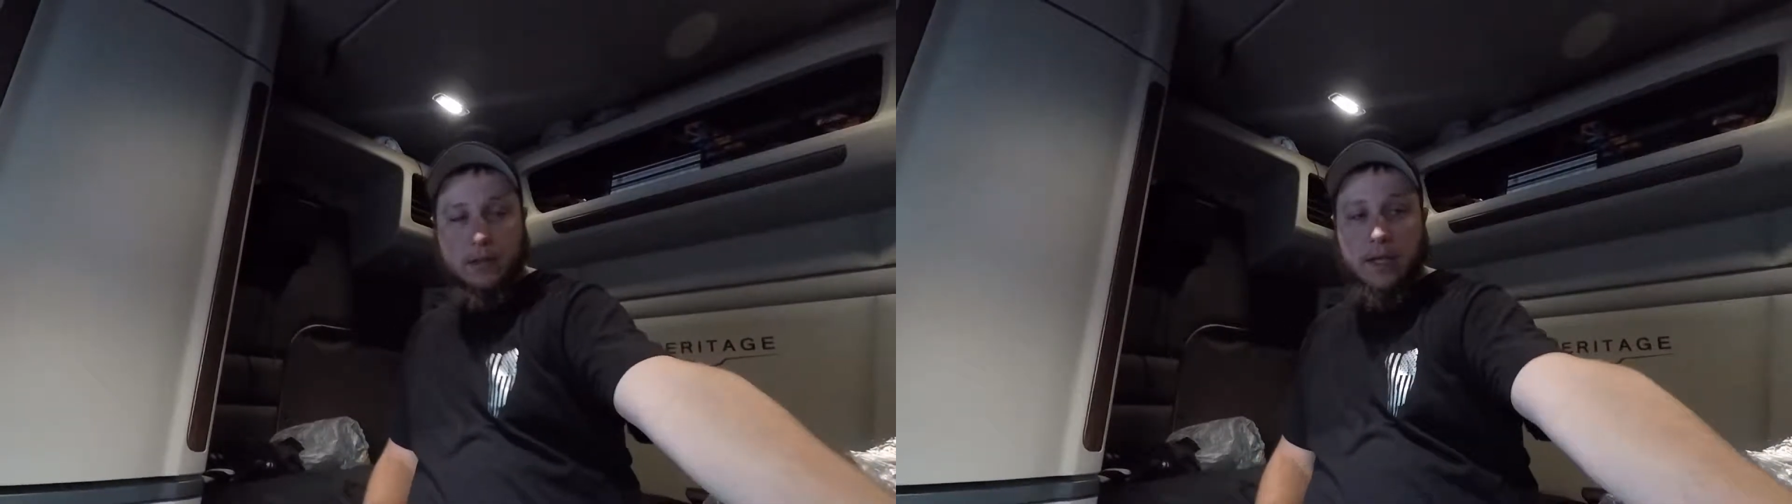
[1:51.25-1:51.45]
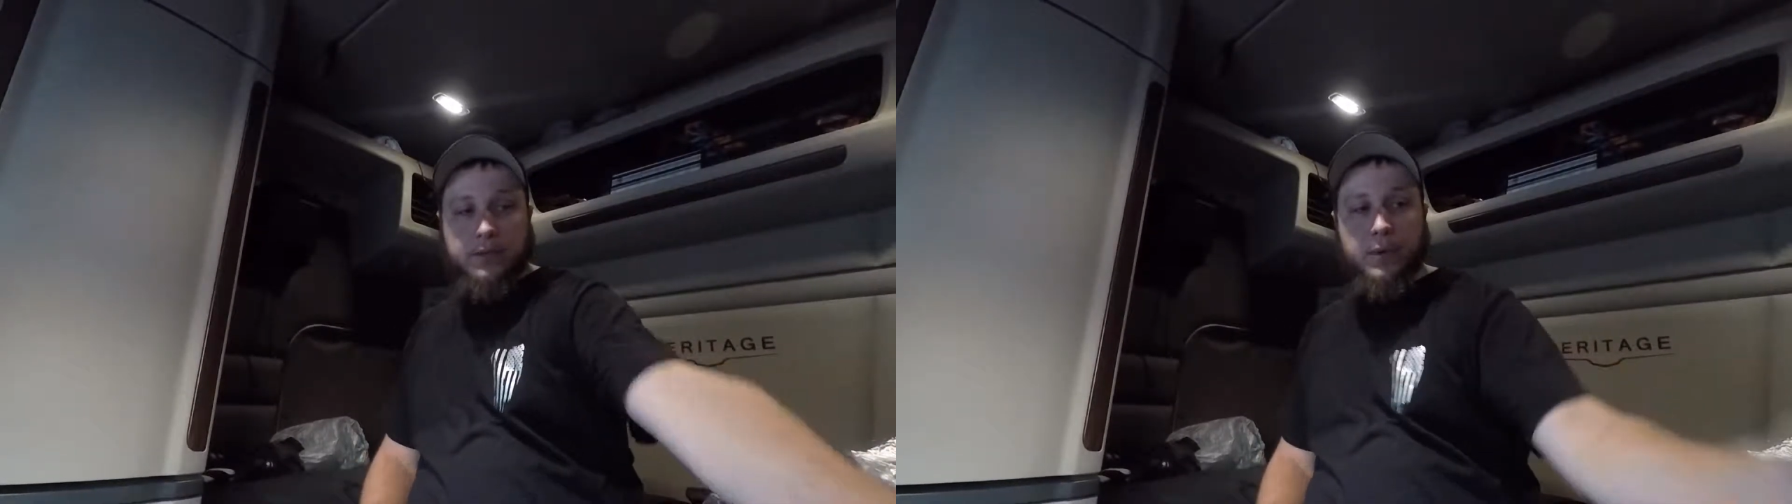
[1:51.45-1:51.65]

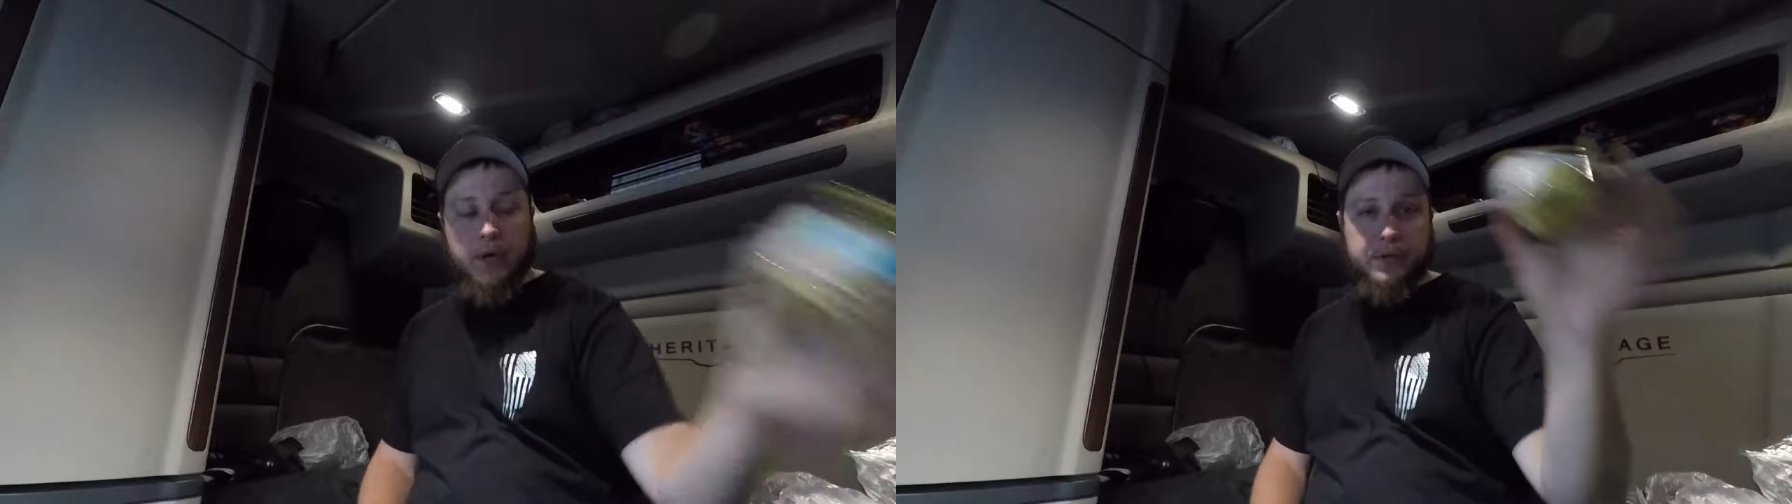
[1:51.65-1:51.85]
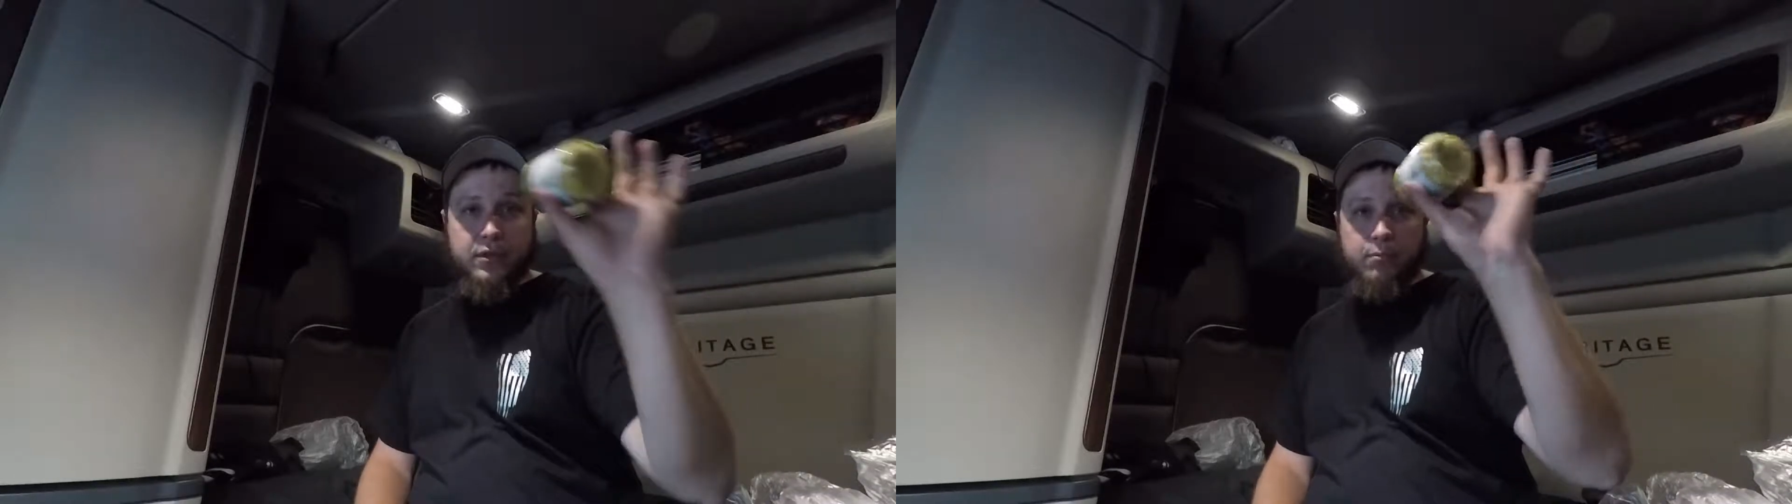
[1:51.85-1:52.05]
as
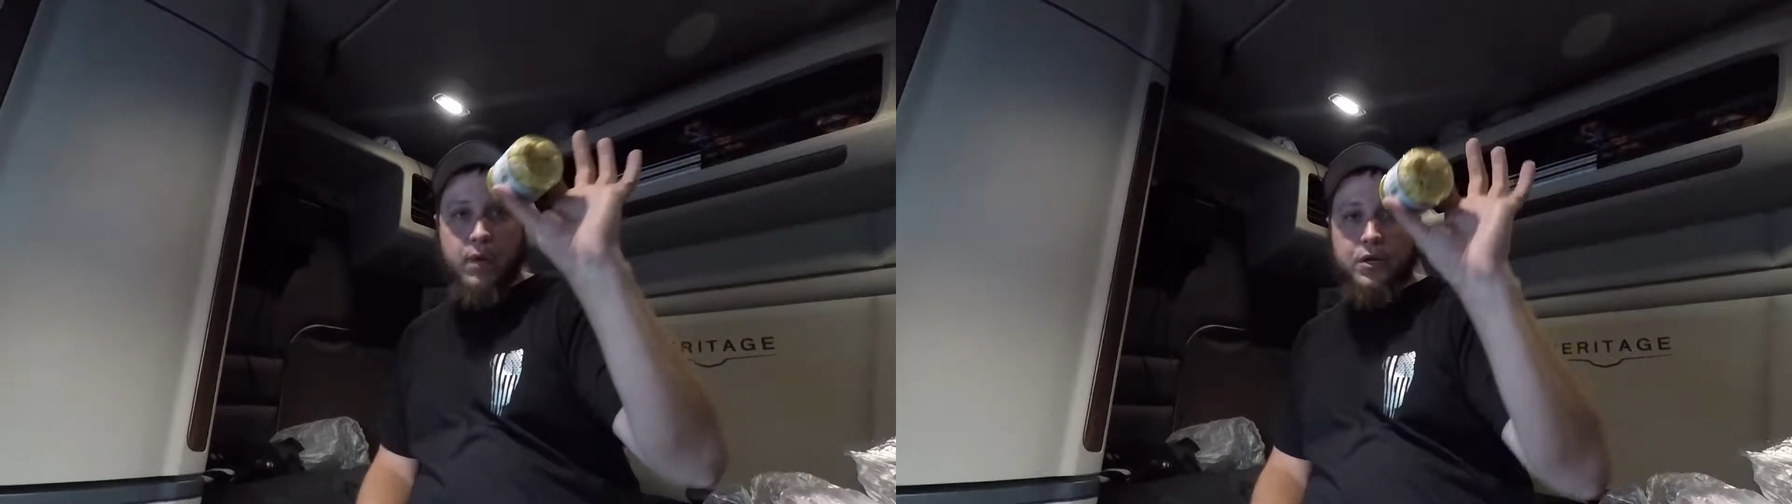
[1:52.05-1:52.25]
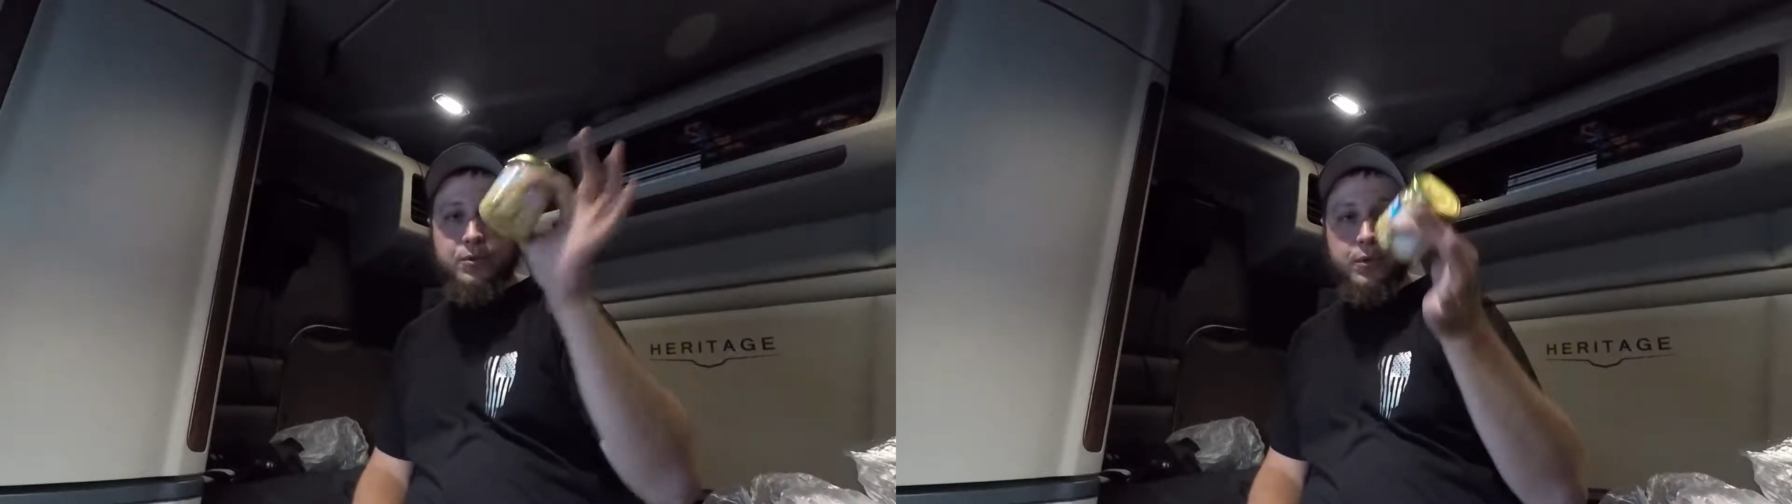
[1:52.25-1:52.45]
well as some
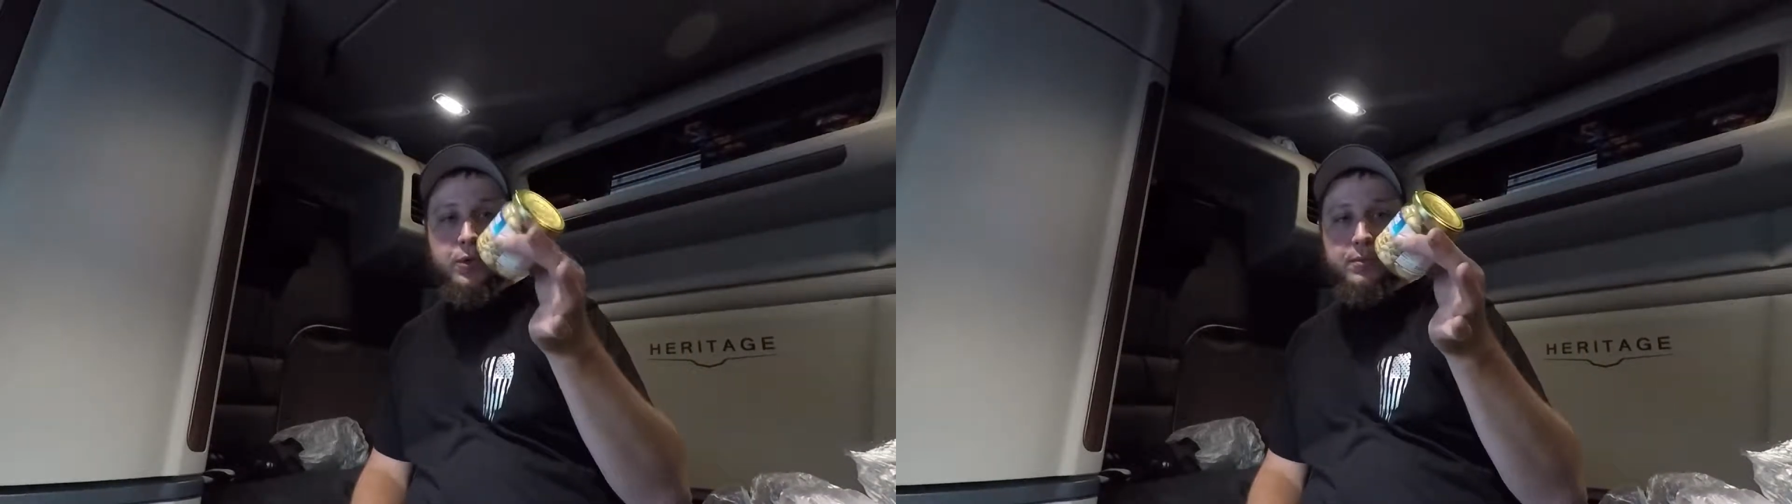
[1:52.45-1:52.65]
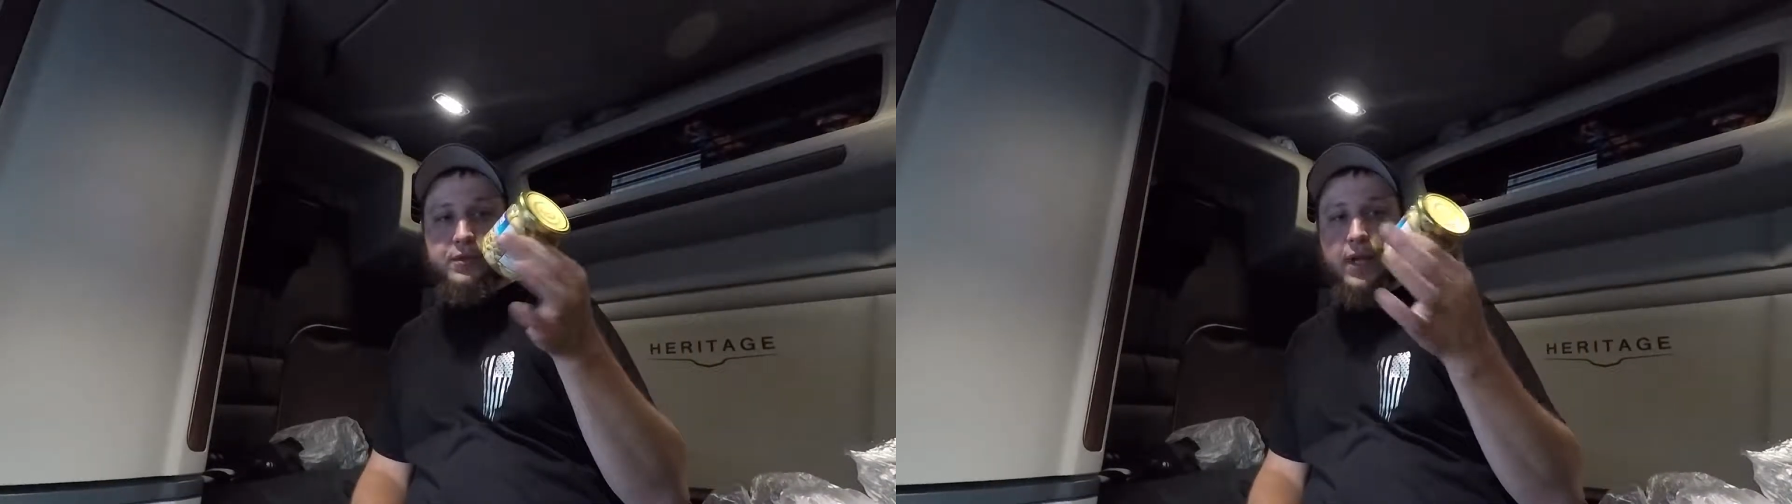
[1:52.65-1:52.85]
mushrooms.